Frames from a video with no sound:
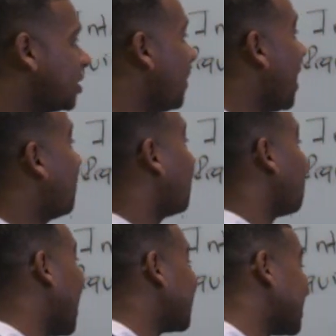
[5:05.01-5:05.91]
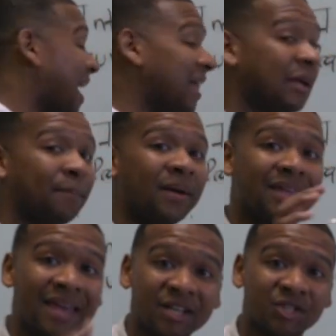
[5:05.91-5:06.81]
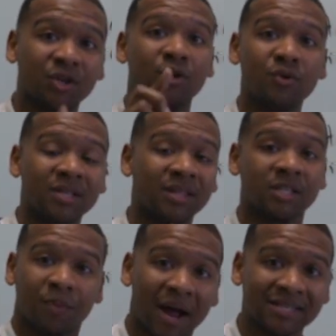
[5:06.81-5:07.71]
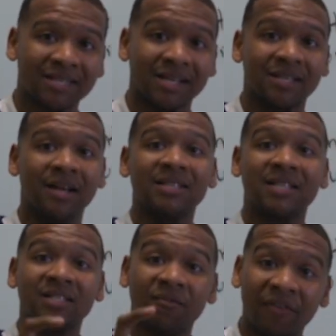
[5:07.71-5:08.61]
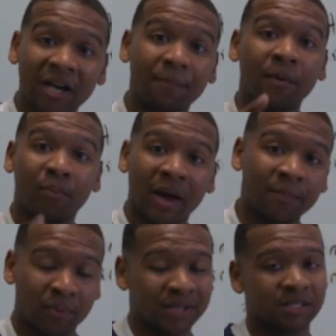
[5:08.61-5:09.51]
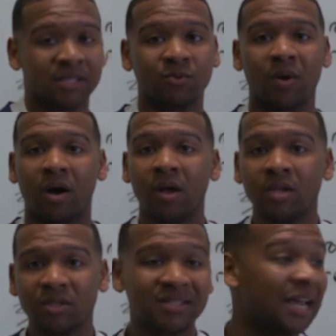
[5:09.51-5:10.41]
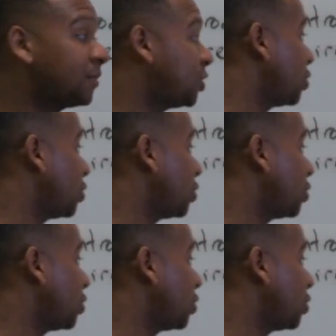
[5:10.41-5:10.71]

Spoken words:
to be able to vet talent, but yes, you're using this process to develop a brand presence as well. So step